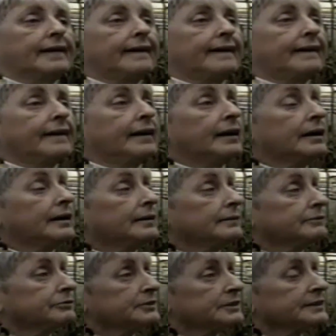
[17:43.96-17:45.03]
I
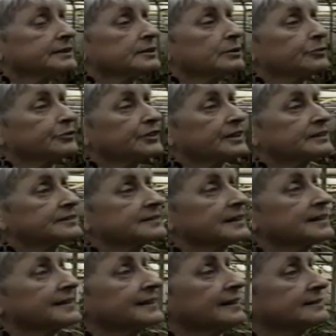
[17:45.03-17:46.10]
really don't think there's
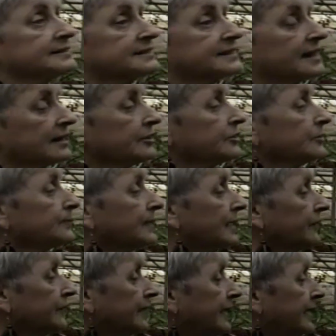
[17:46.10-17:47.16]
anything else to tell you about
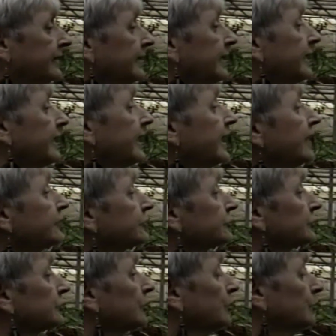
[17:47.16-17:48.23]
that. After the
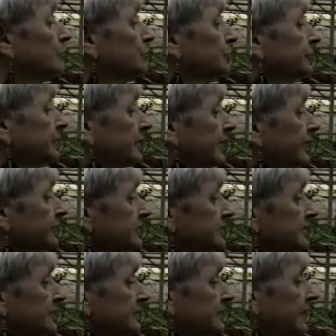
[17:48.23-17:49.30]
cold, after
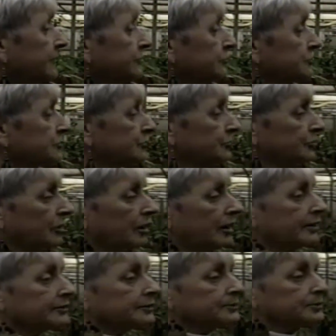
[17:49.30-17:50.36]
it's gone
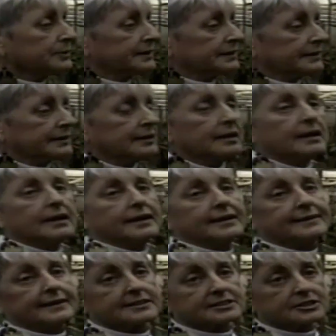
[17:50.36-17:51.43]
completely, it
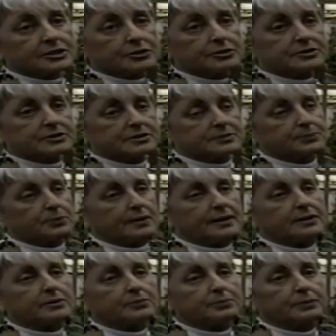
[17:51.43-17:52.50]
doesn't hurt to spray your
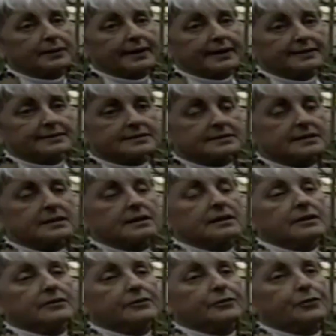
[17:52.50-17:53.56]
plants
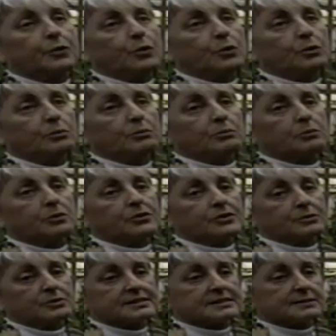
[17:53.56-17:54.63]
with
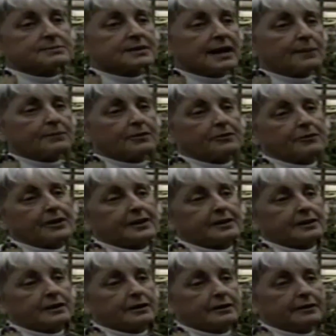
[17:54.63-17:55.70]
some type of a
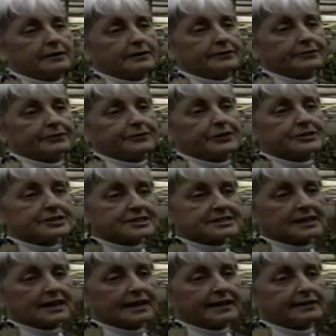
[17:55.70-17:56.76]

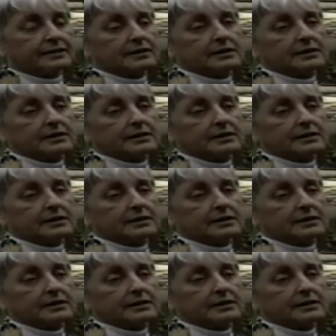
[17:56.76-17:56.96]
fungicide,